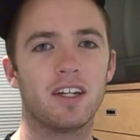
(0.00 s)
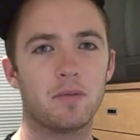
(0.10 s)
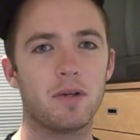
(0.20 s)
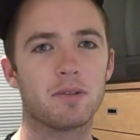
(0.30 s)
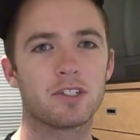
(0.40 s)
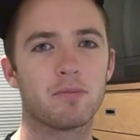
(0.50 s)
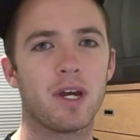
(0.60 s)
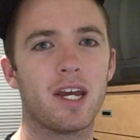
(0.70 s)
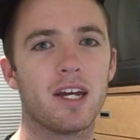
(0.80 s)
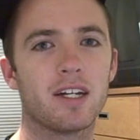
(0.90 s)
like people in
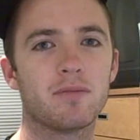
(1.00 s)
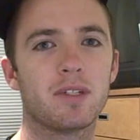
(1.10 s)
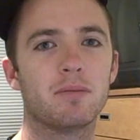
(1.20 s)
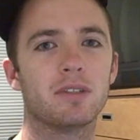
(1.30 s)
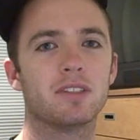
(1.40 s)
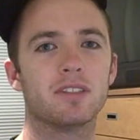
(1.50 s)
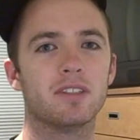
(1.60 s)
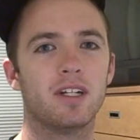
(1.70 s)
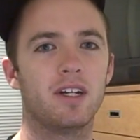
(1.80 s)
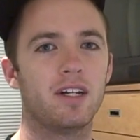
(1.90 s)
Japan, people
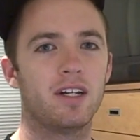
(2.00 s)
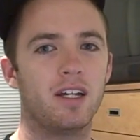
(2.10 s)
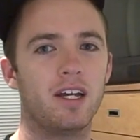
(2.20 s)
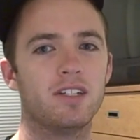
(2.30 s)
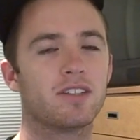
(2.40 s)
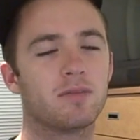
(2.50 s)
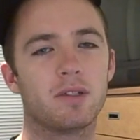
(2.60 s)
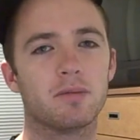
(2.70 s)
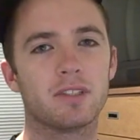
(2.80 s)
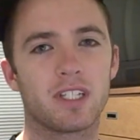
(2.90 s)
in Asia,
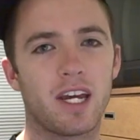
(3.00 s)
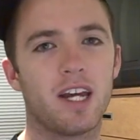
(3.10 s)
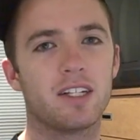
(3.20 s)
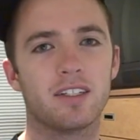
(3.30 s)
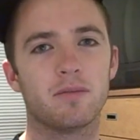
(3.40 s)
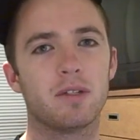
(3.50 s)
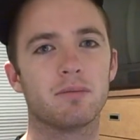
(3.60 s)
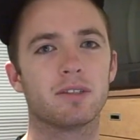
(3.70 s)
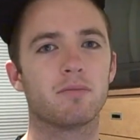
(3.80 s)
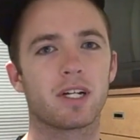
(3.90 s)
people in Canada,
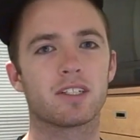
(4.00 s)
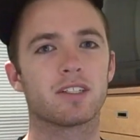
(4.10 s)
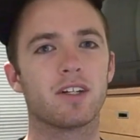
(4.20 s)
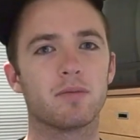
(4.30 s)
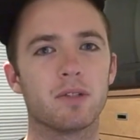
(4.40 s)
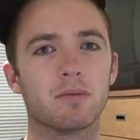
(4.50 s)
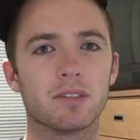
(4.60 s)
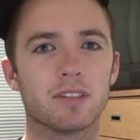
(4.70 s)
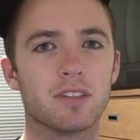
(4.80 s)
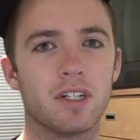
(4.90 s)
people in Mexico,
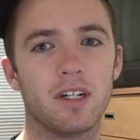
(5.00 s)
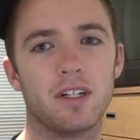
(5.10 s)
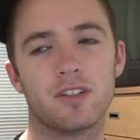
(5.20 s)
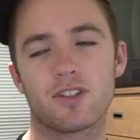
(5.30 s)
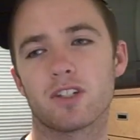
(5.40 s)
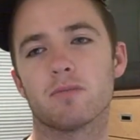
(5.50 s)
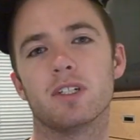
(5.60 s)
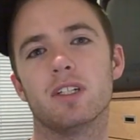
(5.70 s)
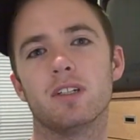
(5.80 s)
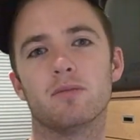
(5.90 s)
people in
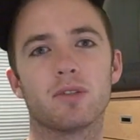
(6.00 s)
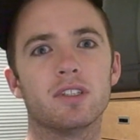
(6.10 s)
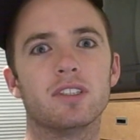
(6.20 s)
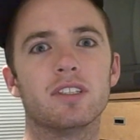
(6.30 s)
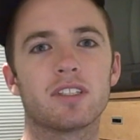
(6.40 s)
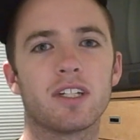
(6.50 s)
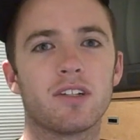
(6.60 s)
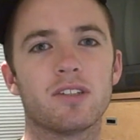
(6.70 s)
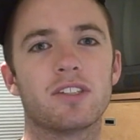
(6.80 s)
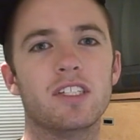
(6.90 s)
Germany, Britain, can
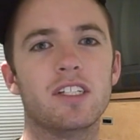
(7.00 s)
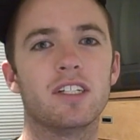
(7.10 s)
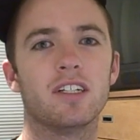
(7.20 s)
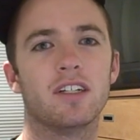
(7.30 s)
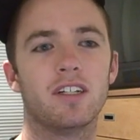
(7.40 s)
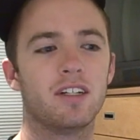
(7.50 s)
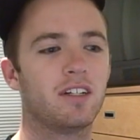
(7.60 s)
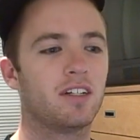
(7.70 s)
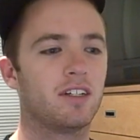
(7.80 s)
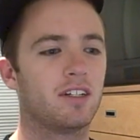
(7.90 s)
all see.
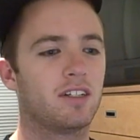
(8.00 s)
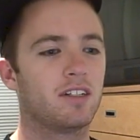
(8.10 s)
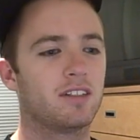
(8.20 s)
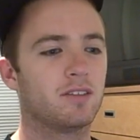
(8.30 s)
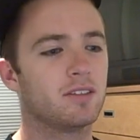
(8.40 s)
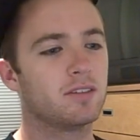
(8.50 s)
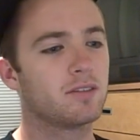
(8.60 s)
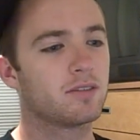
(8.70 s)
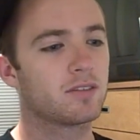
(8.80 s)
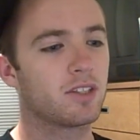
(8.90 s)
Well,
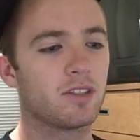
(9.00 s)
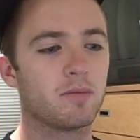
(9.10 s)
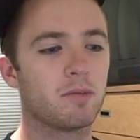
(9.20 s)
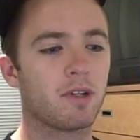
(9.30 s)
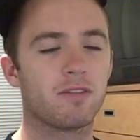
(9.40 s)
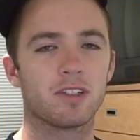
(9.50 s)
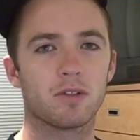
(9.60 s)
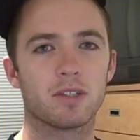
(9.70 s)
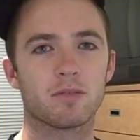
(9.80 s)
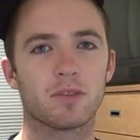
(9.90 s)
Charlie Bit My
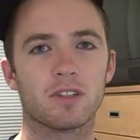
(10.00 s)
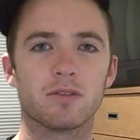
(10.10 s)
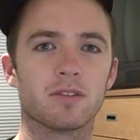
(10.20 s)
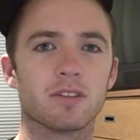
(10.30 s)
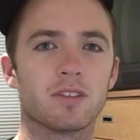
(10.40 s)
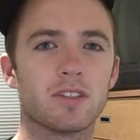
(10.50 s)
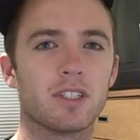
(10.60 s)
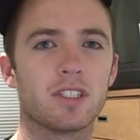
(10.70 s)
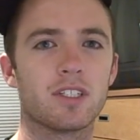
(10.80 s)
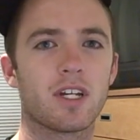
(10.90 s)
Finger was in Britain, or at
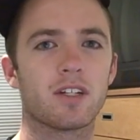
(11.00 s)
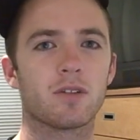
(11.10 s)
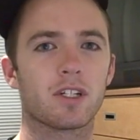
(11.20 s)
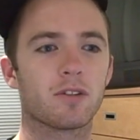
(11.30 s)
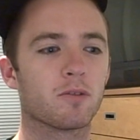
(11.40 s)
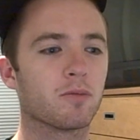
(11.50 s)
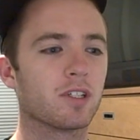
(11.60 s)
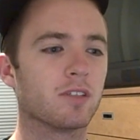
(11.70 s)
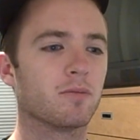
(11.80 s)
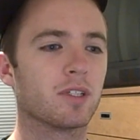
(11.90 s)
least he sounded like he was in
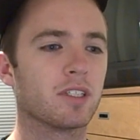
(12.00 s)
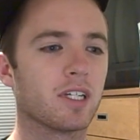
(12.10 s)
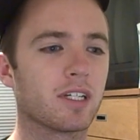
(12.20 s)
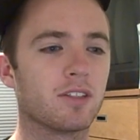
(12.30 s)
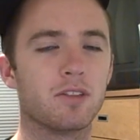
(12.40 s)
Britain, but like